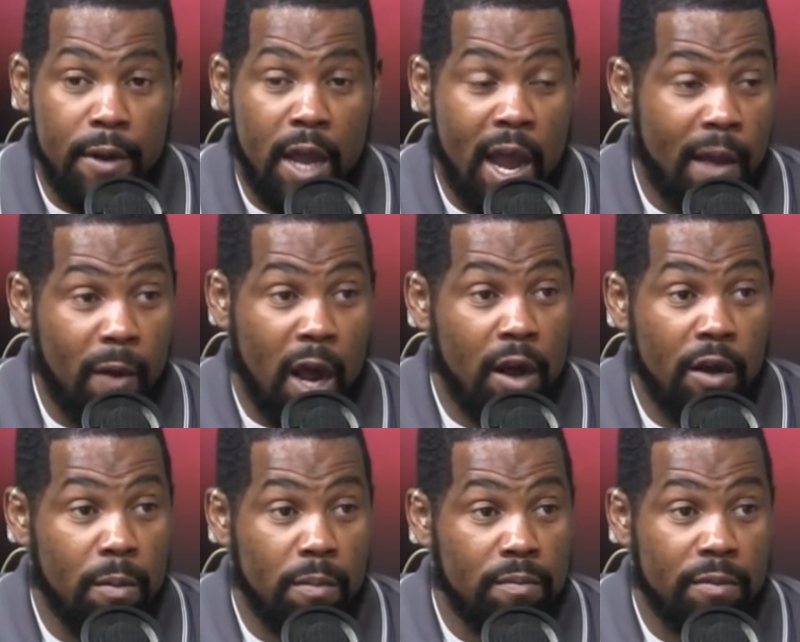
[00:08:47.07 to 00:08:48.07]
I, I
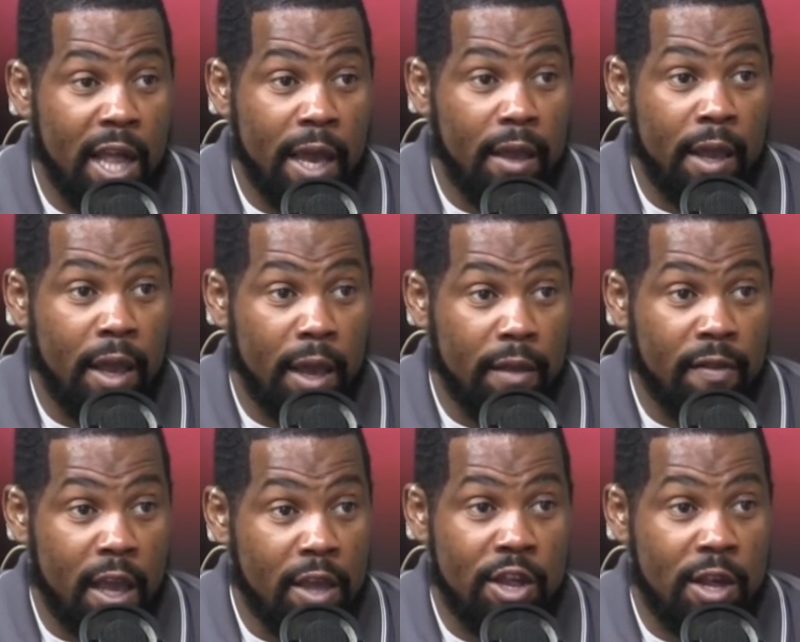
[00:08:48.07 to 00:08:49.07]
hope like heck
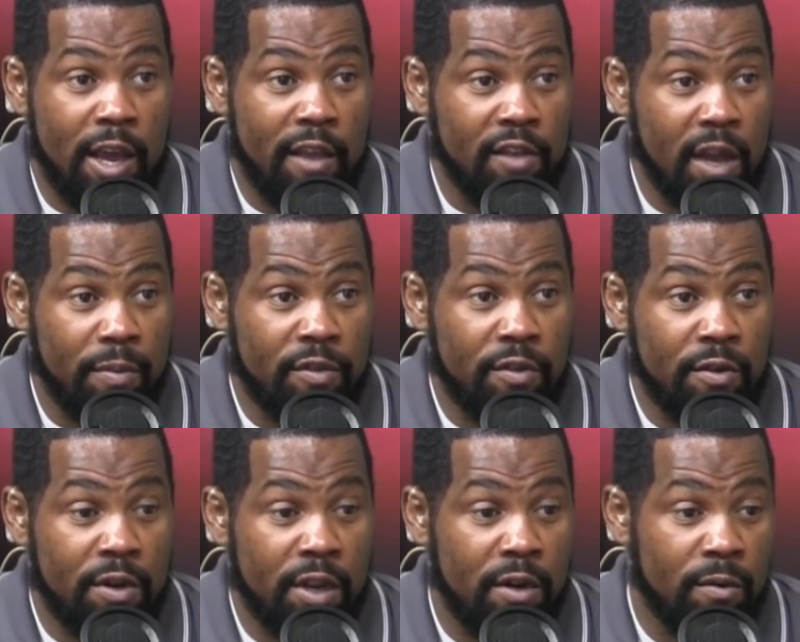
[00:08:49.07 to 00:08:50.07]
that she has
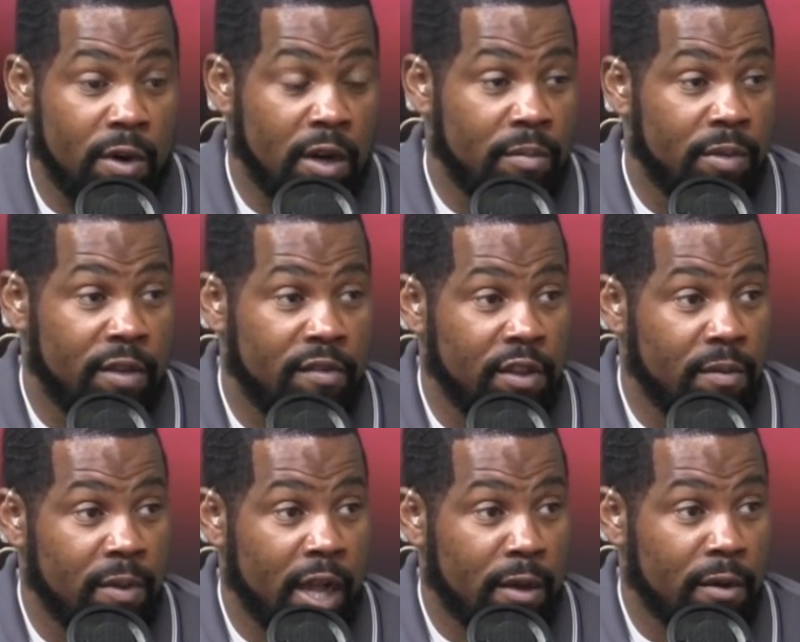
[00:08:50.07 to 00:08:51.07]
opportunity to wear the BC
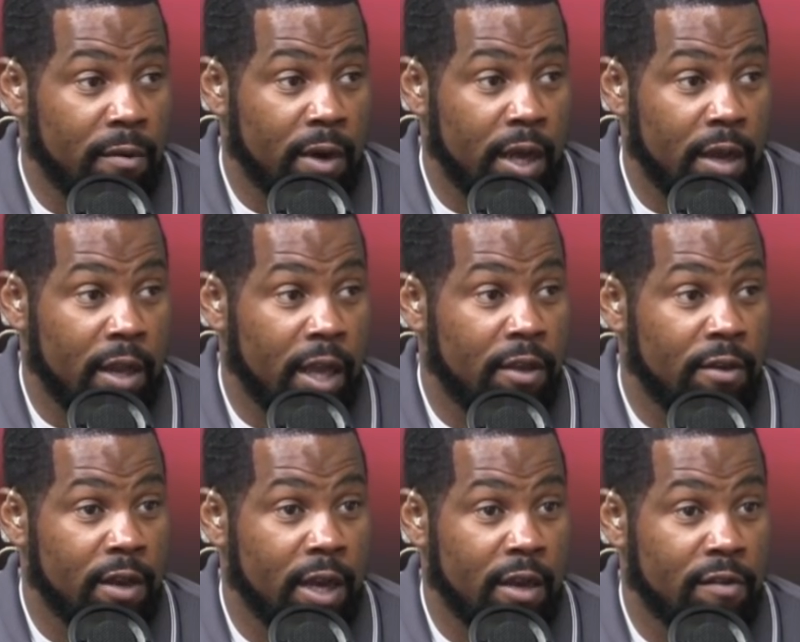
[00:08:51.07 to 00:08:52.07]
black and red like you
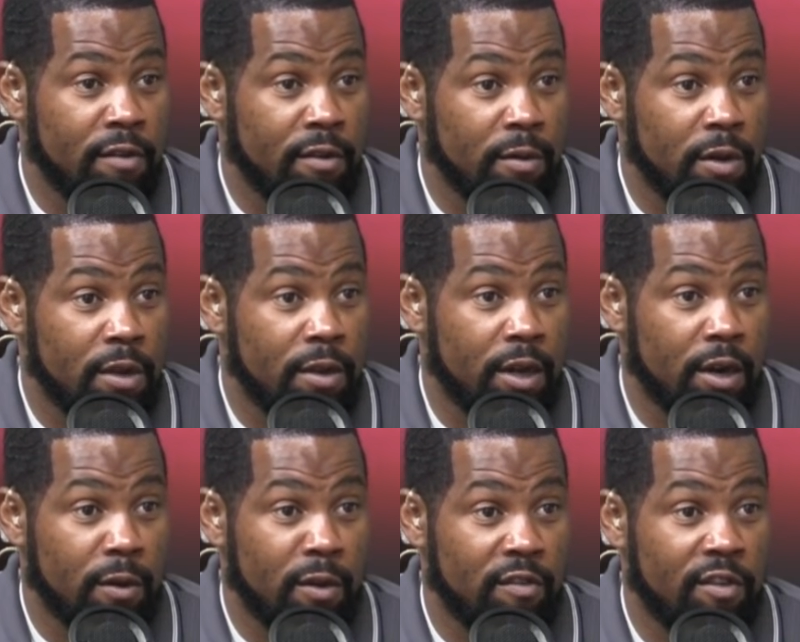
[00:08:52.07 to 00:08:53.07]
guys you
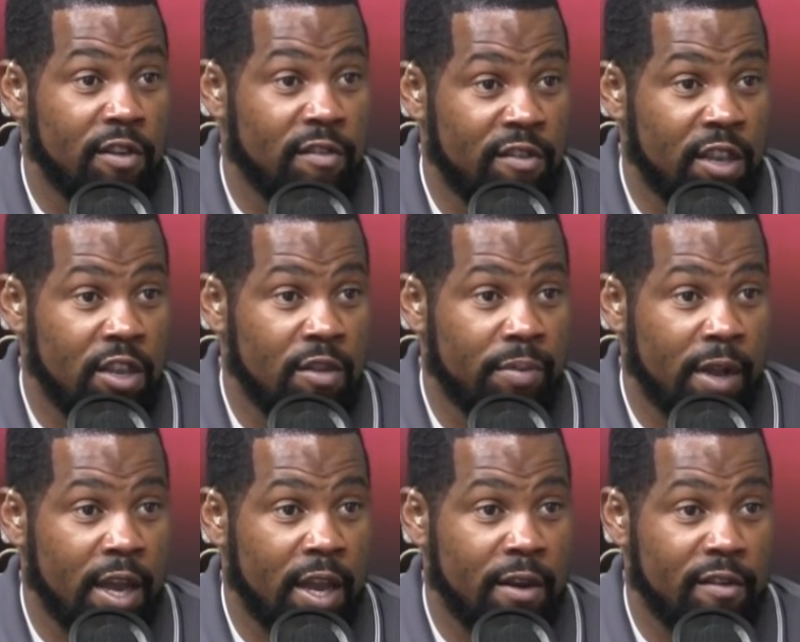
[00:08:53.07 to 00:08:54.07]
know, because she's seen you
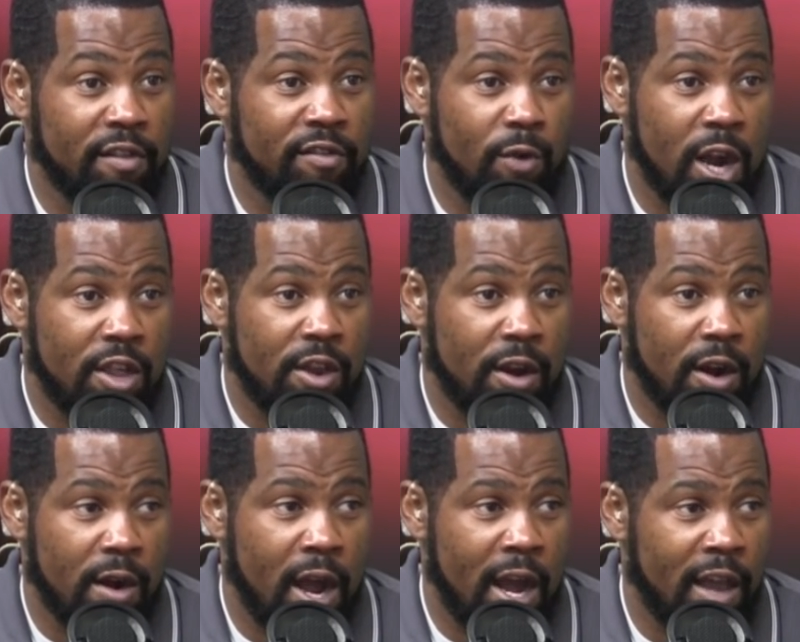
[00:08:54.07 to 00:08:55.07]
play and just watching
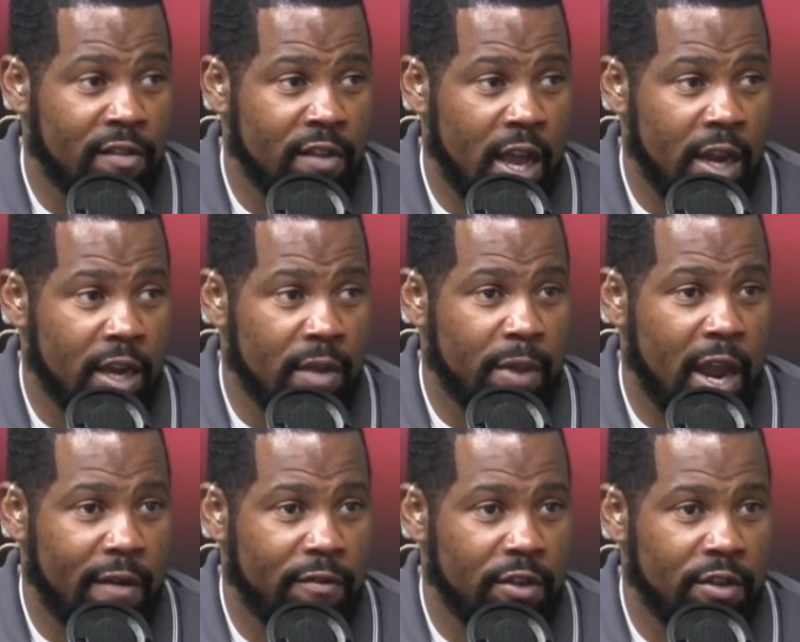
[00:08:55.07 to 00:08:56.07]
her eyes light up
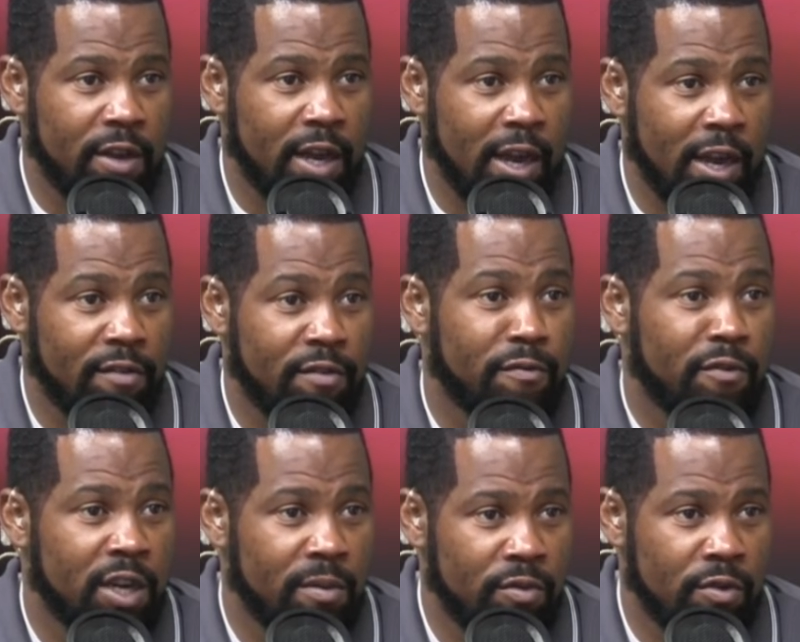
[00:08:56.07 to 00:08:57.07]
after you guys have
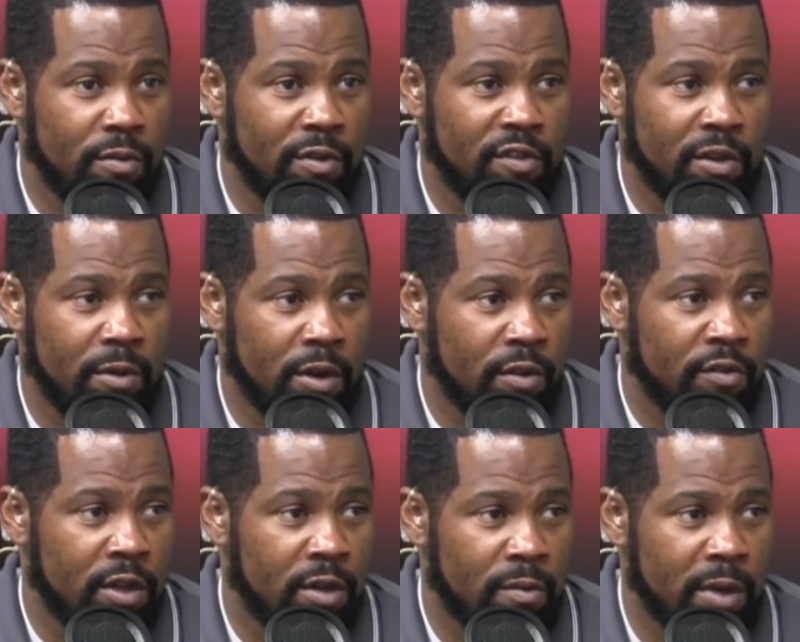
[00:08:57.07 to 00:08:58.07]
come through with some of those
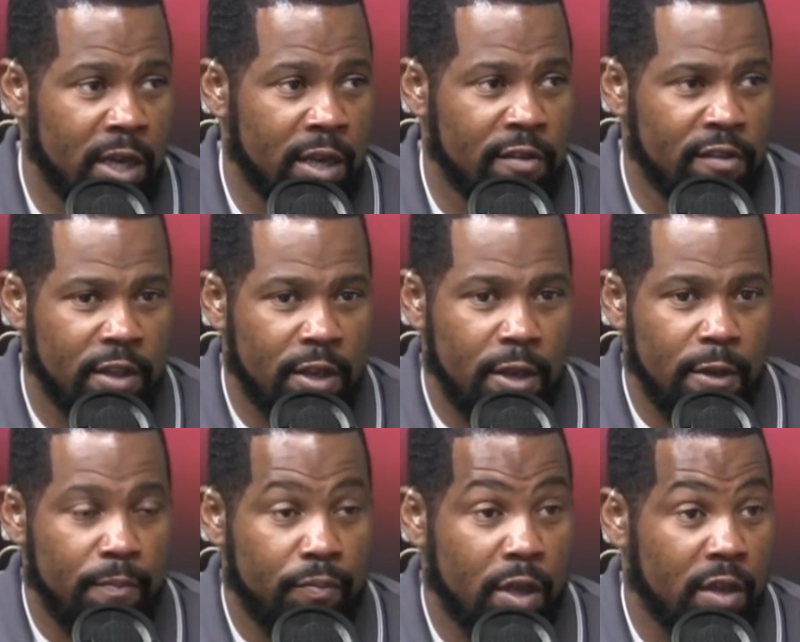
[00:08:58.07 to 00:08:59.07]
good wins
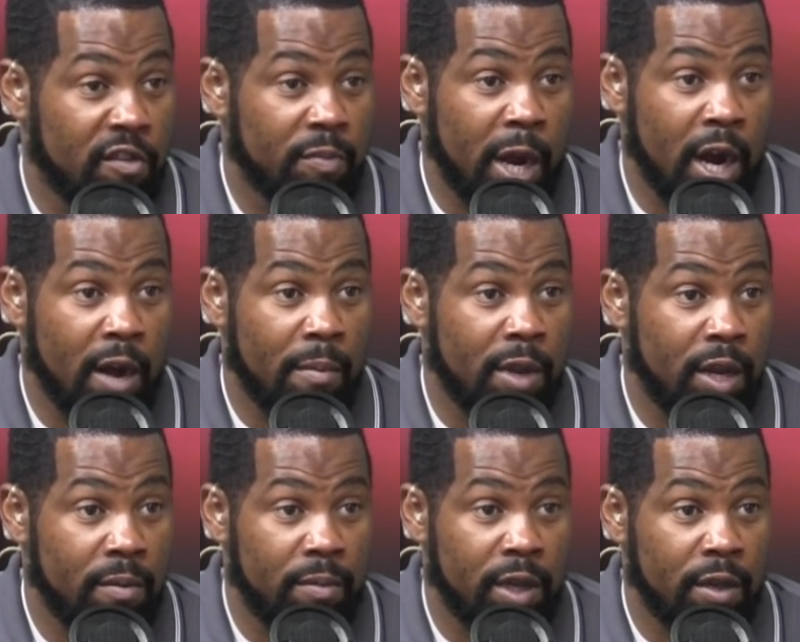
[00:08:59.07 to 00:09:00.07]
inspired me to
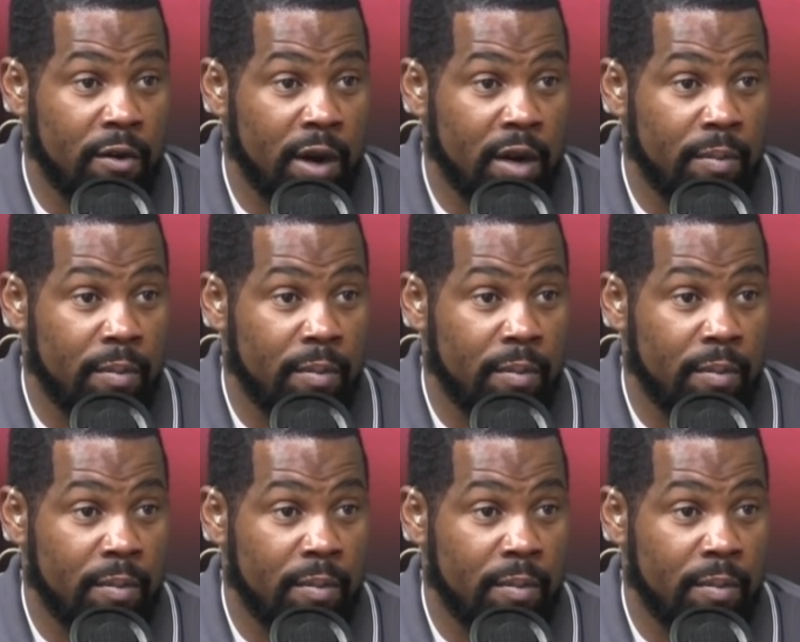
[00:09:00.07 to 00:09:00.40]
be a greater